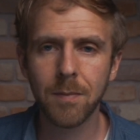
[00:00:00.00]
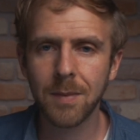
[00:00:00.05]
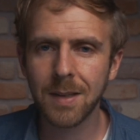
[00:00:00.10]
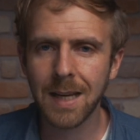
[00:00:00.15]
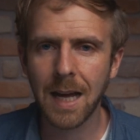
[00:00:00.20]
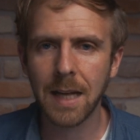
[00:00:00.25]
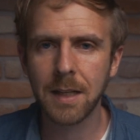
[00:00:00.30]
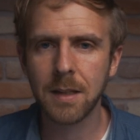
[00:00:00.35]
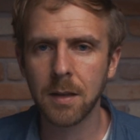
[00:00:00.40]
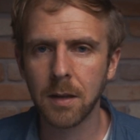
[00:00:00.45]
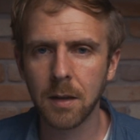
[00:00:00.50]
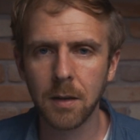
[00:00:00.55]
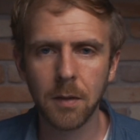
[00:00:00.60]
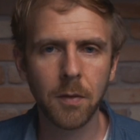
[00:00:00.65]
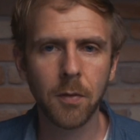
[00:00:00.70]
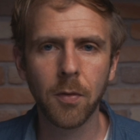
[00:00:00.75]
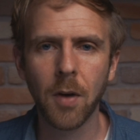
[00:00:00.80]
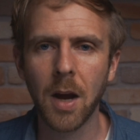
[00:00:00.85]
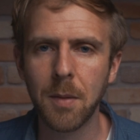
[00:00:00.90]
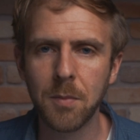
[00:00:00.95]
Not to
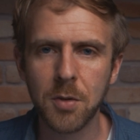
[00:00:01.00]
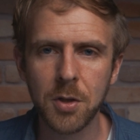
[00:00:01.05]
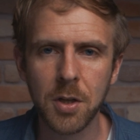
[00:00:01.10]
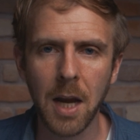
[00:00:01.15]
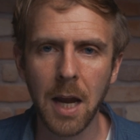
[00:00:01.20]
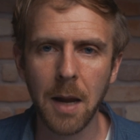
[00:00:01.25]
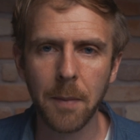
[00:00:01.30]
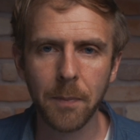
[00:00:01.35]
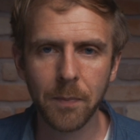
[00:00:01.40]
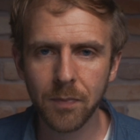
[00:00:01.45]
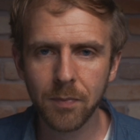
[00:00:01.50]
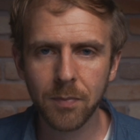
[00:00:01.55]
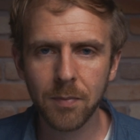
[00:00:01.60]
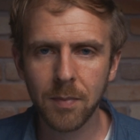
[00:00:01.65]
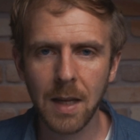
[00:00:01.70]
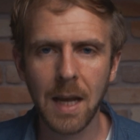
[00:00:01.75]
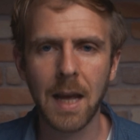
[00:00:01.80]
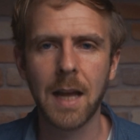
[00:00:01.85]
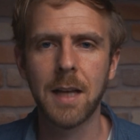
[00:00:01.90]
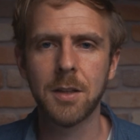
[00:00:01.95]
frame shame,
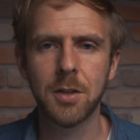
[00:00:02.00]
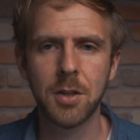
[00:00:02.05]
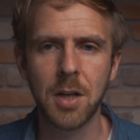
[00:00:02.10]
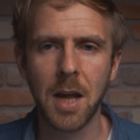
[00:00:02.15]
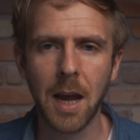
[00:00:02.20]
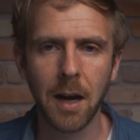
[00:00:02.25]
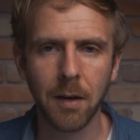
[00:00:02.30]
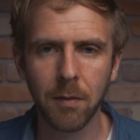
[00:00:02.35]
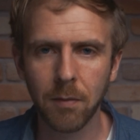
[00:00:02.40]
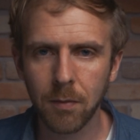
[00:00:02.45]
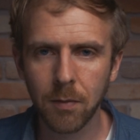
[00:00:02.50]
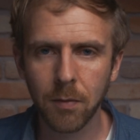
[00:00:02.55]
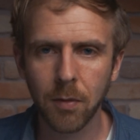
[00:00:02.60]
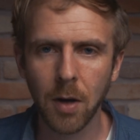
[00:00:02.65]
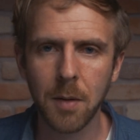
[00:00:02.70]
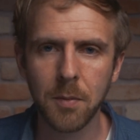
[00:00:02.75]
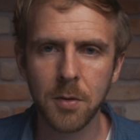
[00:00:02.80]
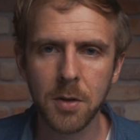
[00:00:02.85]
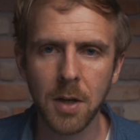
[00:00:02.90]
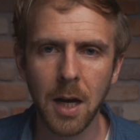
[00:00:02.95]
hashtag
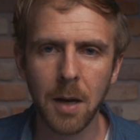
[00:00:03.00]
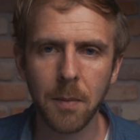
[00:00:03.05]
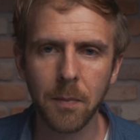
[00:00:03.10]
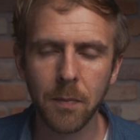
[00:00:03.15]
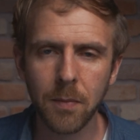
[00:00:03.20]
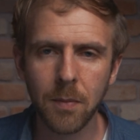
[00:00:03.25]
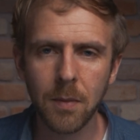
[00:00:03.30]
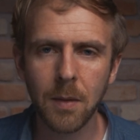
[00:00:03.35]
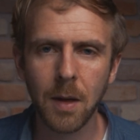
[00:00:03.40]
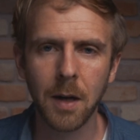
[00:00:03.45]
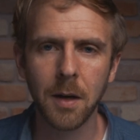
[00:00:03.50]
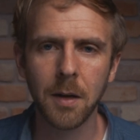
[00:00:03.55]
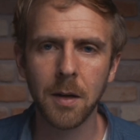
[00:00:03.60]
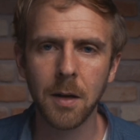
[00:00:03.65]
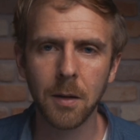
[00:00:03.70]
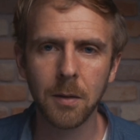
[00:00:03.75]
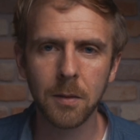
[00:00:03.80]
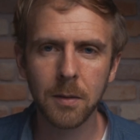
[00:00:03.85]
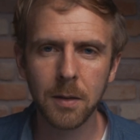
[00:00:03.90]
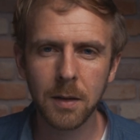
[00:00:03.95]
frame shame, I don't
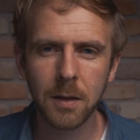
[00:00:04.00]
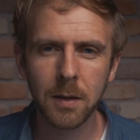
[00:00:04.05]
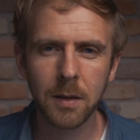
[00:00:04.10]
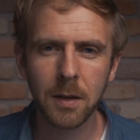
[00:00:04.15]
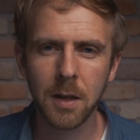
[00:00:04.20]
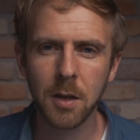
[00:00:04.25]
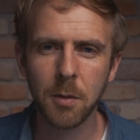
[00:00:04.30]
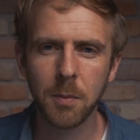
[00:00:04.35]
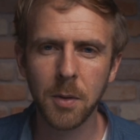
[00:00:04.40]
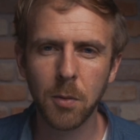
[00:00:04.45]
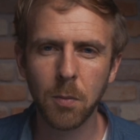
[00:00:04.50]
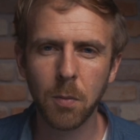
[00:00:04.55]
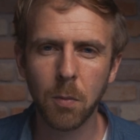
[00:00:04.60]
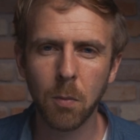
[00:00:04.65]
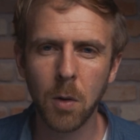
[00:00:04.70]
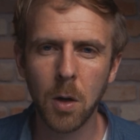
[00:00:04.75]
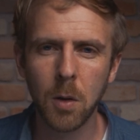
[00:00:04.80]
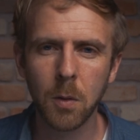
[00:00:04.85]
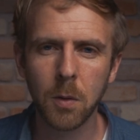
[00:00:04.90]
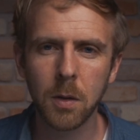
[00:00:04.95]
know. Can you be
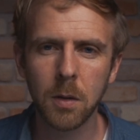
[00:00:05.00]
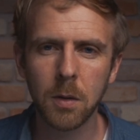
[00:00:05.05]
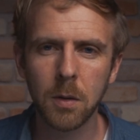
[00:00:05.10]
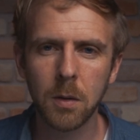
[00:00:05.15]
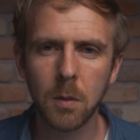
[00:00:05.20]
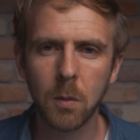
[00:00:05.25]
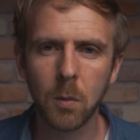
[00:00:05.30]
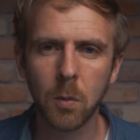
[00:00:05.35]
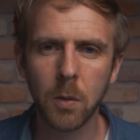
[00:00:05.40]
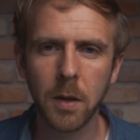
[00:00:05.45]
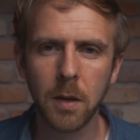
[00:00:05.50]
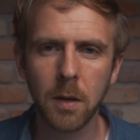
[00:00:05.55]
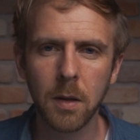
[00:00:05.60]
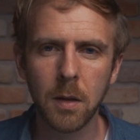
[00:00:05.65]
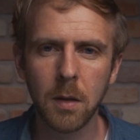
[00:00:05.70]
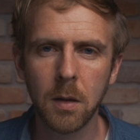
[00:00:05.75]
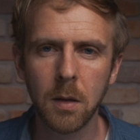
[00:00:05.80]
woke with